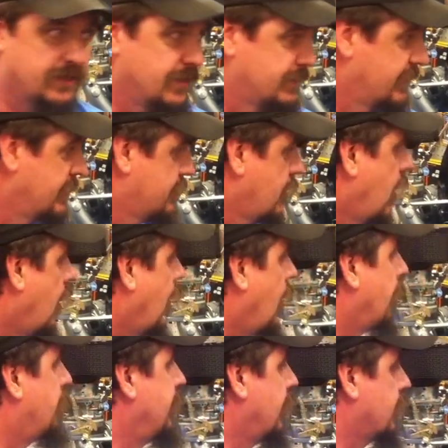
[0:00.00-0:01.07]
And it's all
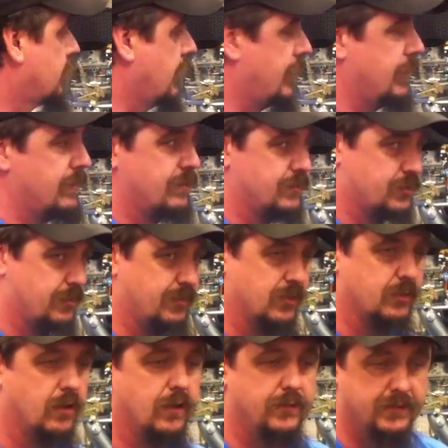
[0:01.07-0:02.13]
built right into the distributor
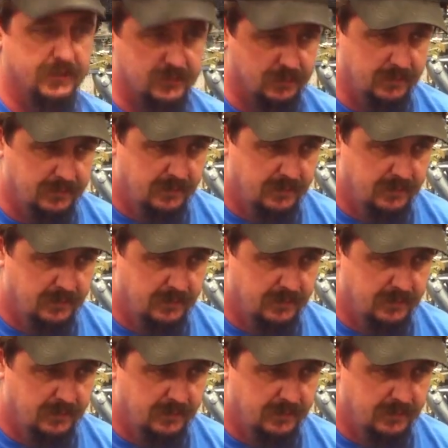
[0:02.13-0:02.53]
on this one.